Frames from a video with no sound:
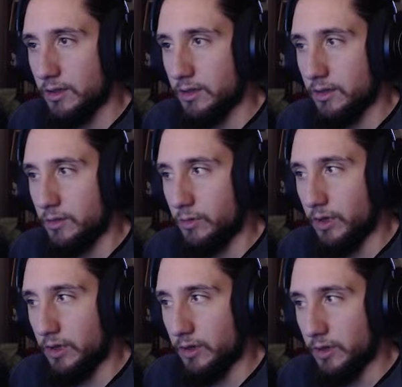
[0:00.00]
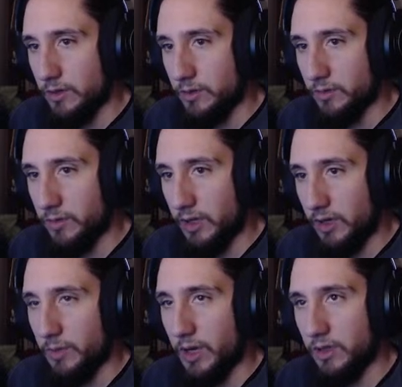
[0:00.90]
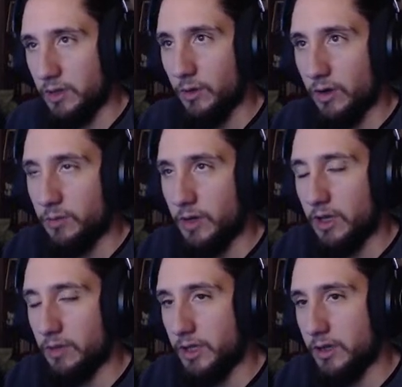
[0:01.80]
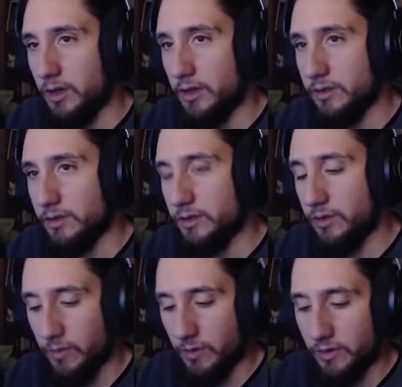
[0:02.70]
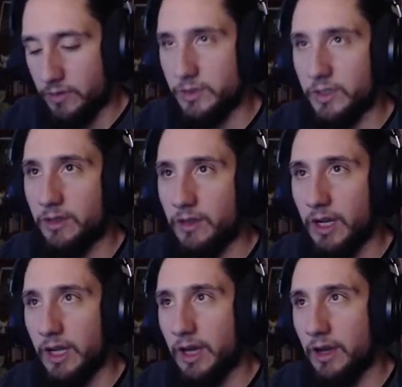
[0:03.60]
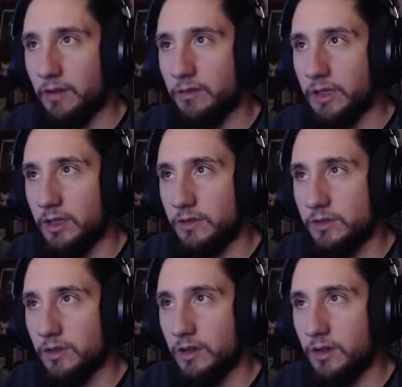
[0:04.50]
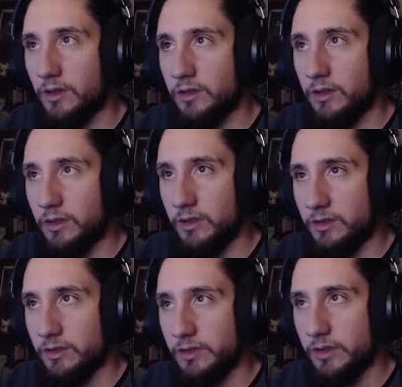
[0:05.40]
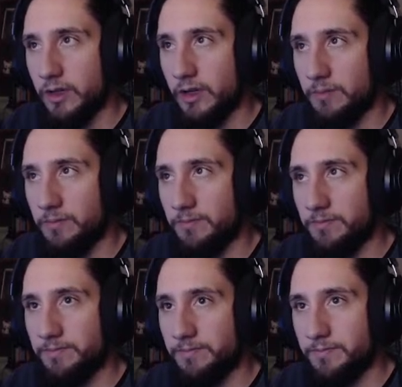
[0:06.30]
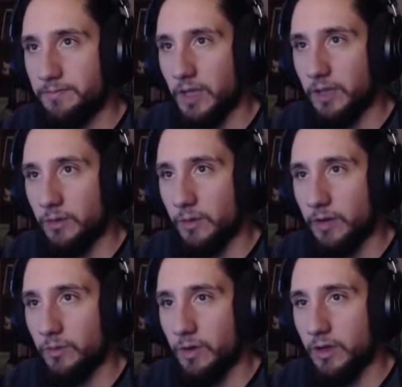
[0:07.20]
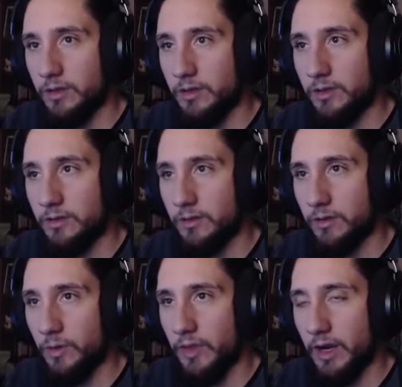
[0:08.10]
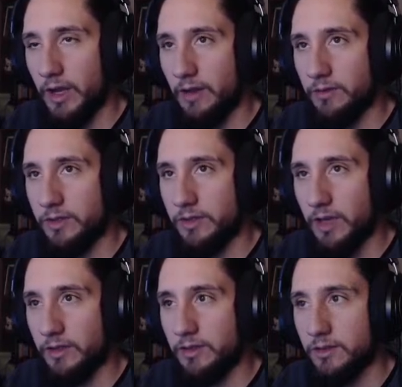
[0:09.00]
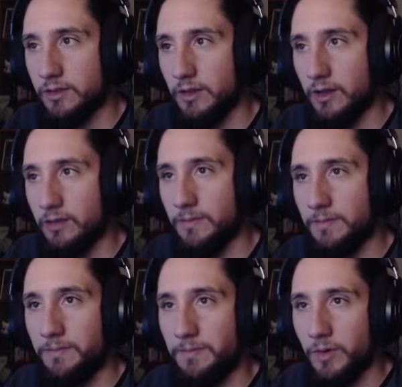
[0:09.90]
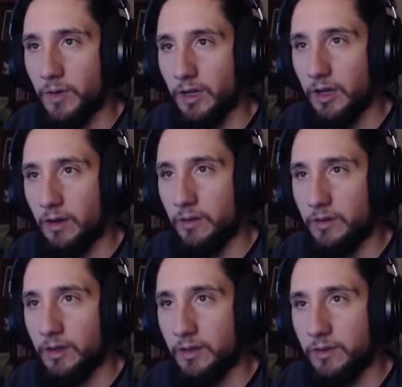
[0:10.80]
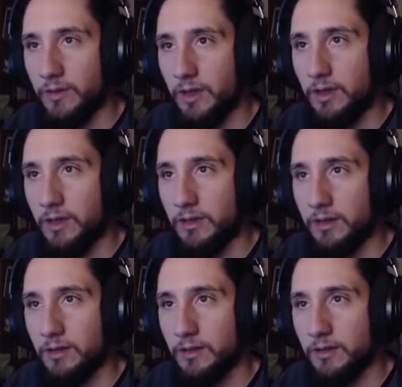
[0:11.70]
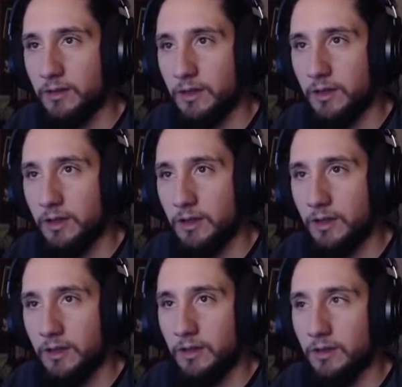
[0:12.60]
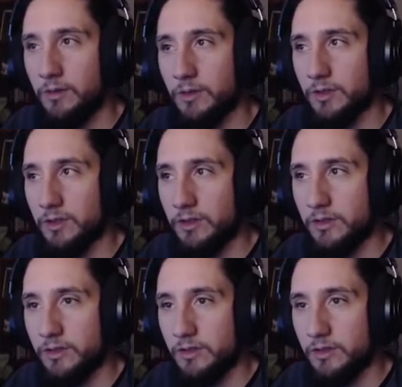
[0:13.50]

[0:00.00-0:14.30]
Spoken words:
What are you complaining about? You are complaining because the version of Zig that I have installed is not the right one, or the one that I have set right now. I think, was it this?